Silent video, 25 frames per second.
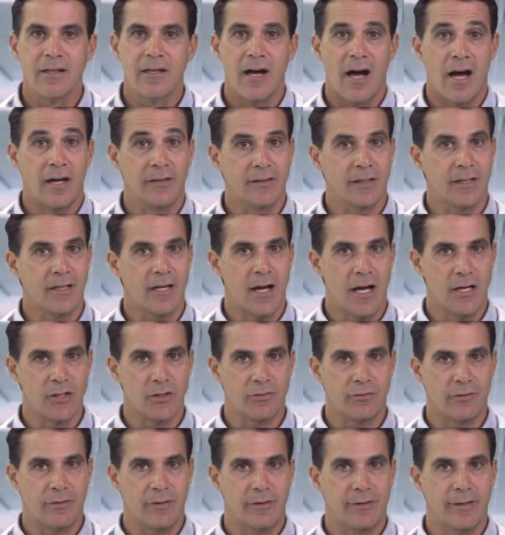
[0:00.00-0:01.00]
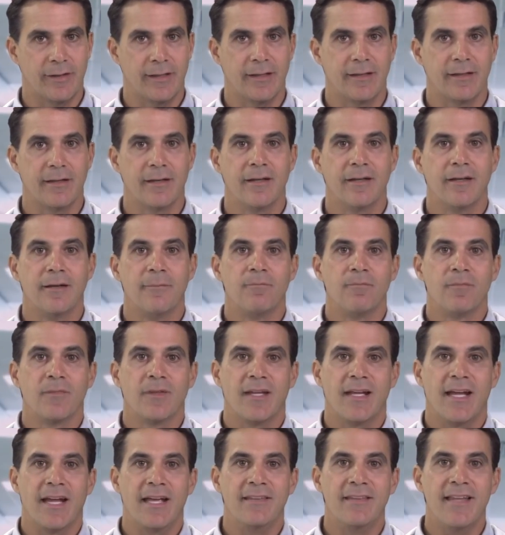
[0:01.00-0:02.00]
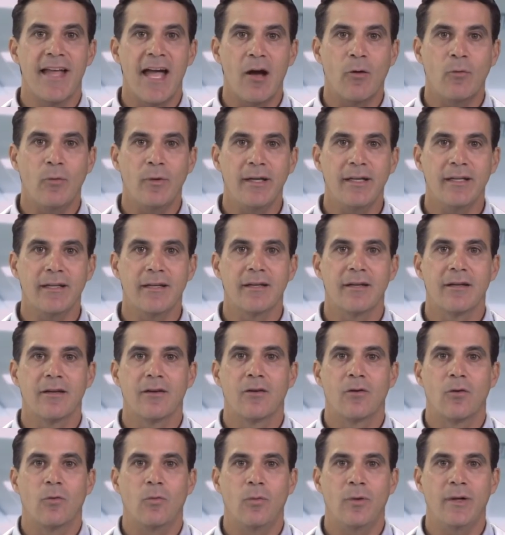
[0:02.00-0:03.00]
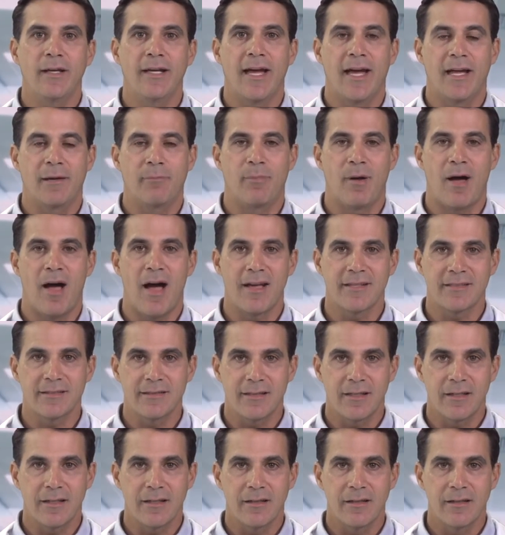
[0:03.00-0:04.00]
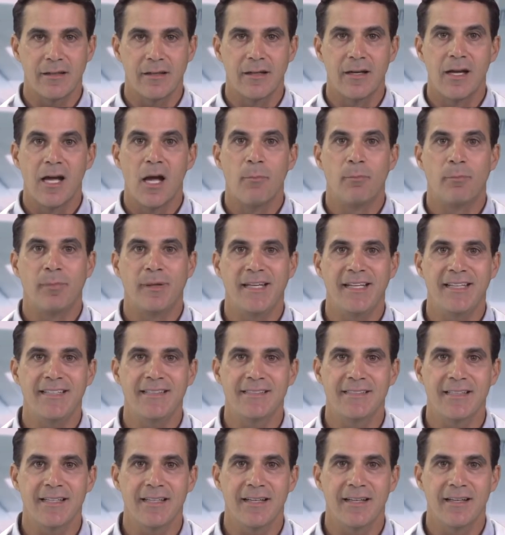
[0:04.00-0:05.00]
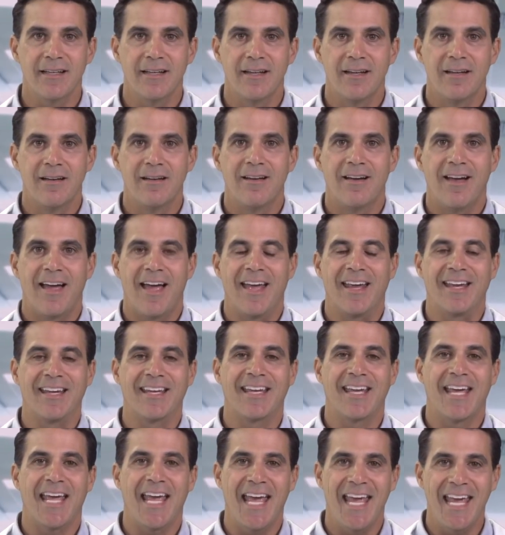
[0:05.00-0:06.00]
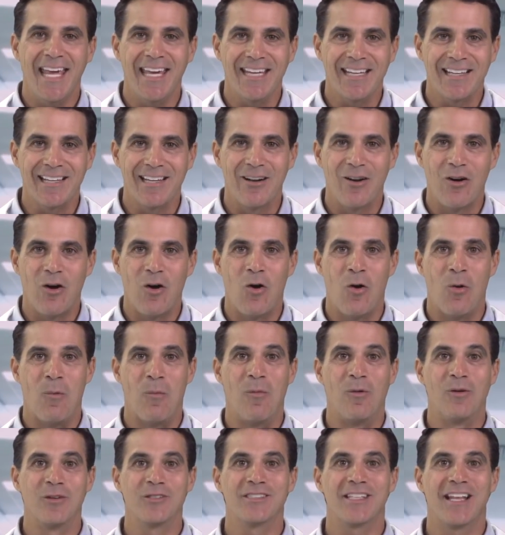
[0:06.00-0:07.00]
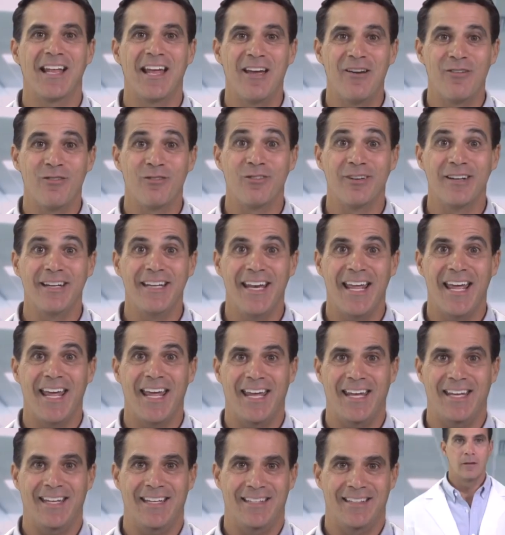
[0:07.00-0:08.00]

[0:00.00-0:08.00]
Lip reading: On the contrary. In that week, we had pasta, pizza, and cake almost every day.